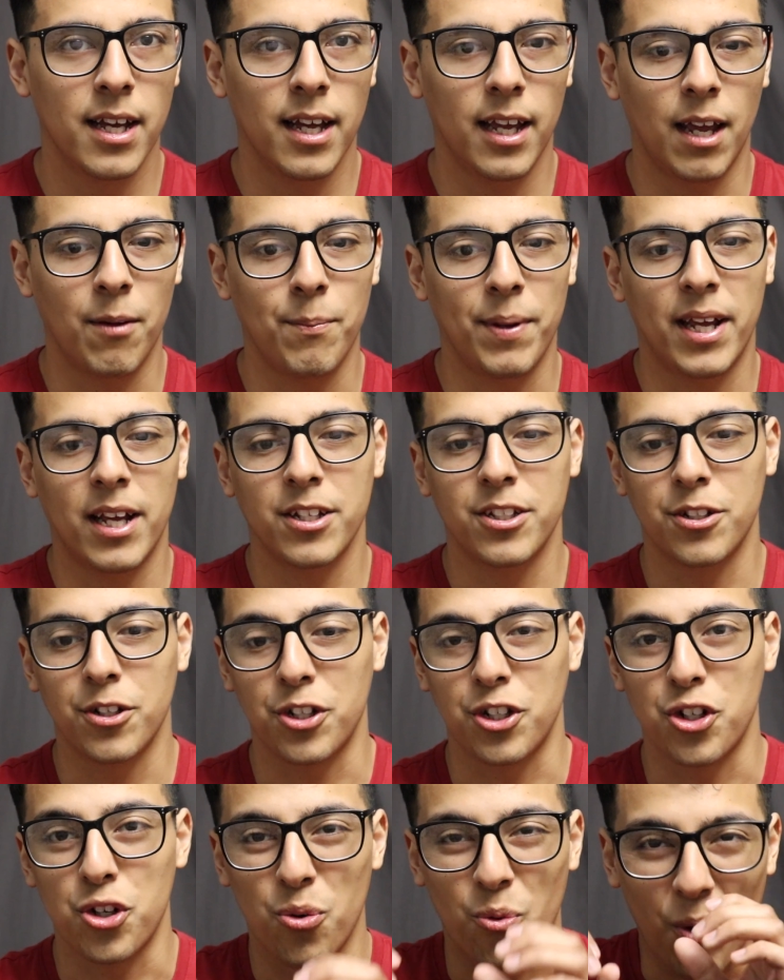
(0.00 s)
And because you're
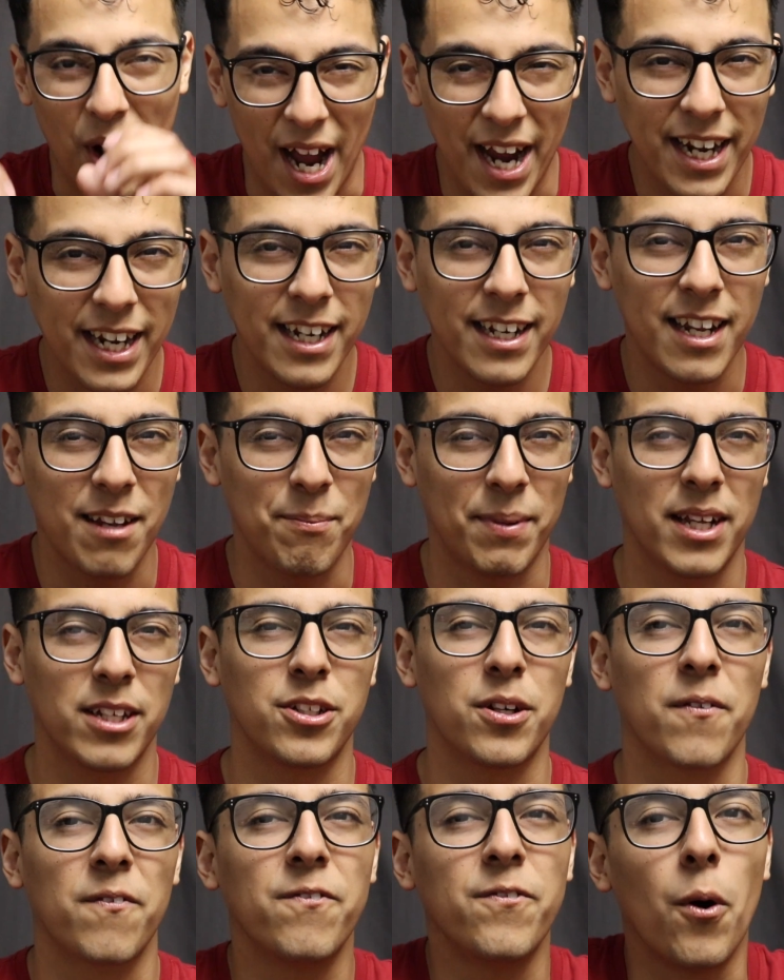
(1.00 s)
trying and because
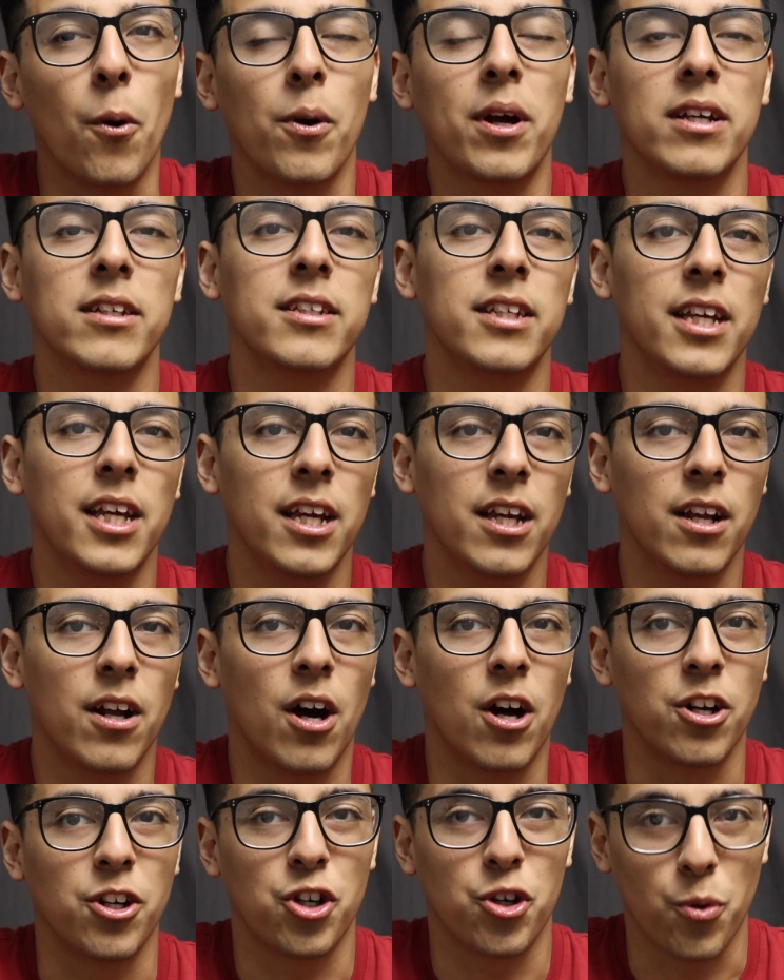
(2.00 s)
you're focusing
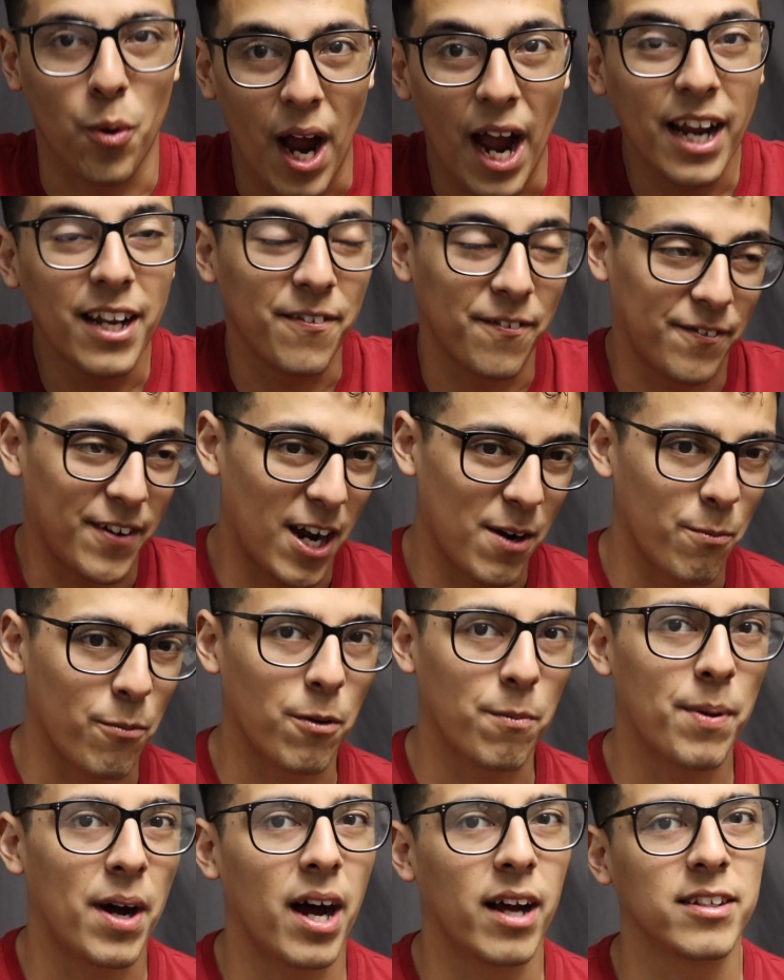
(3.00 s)
on trying to find more
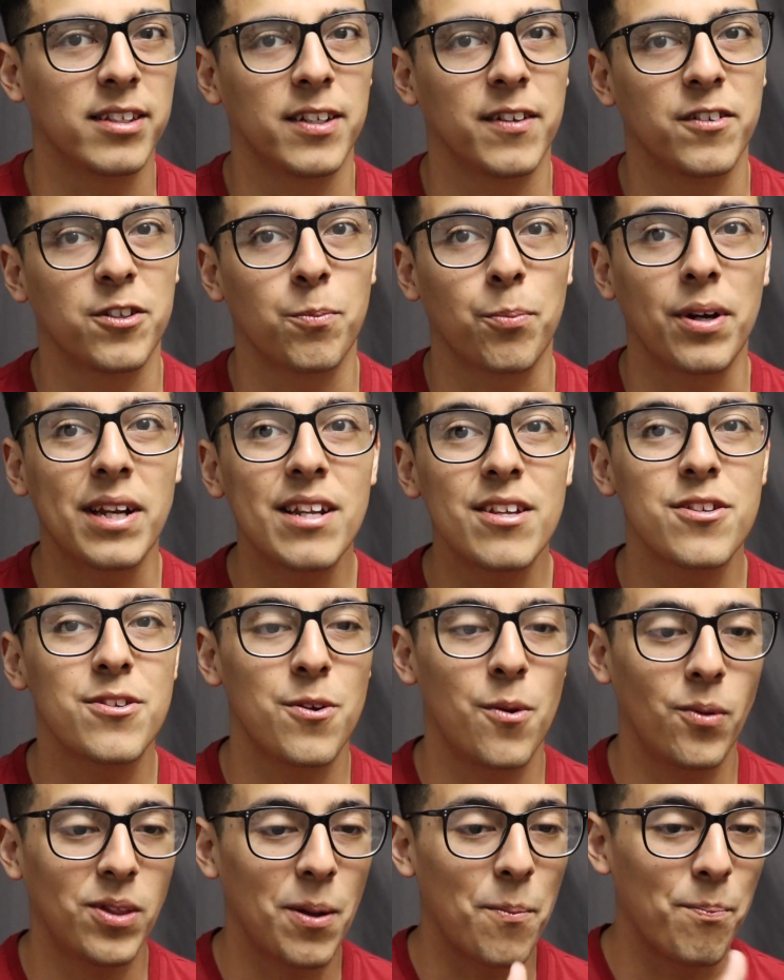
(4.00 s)
positives, pretty
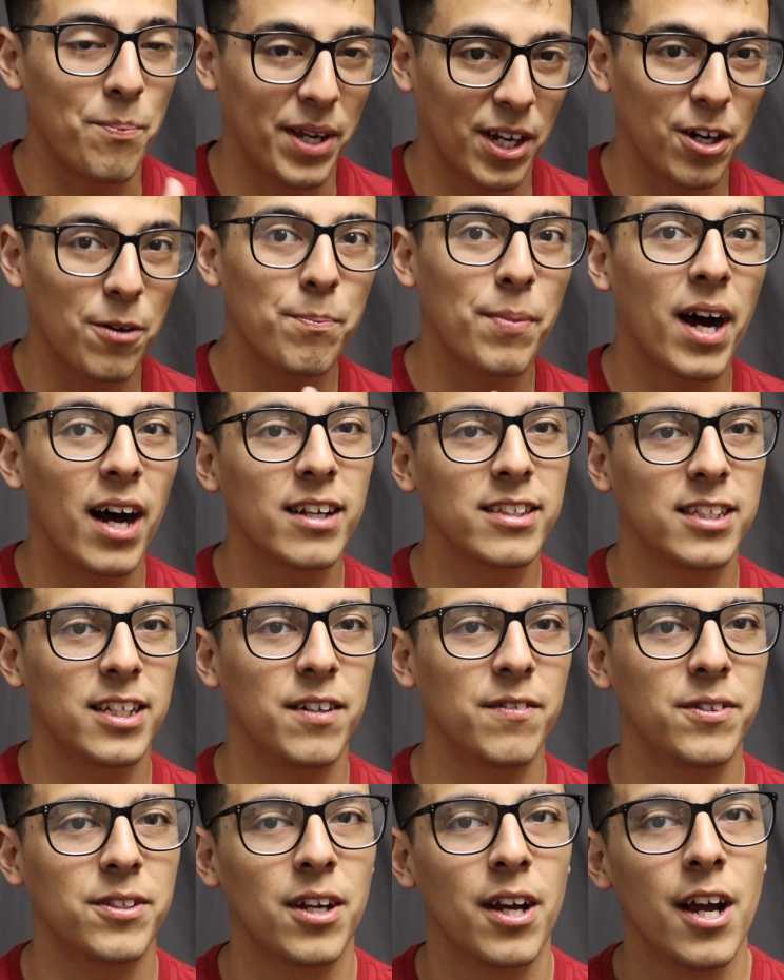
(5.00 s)
soon the bigger
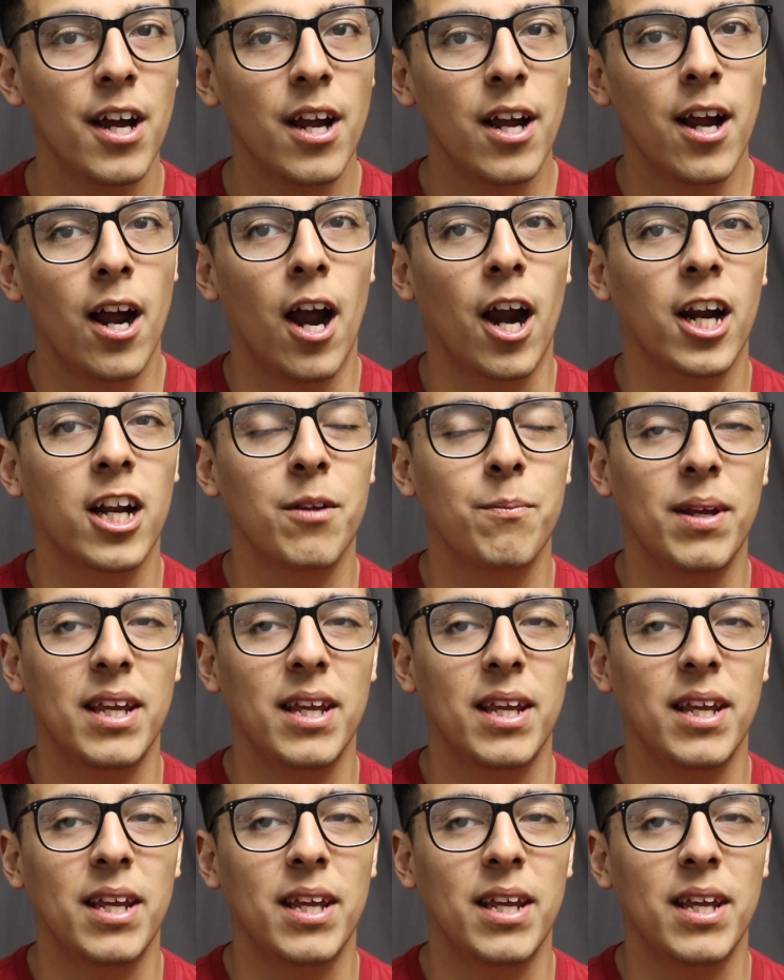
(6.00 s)
positives are going to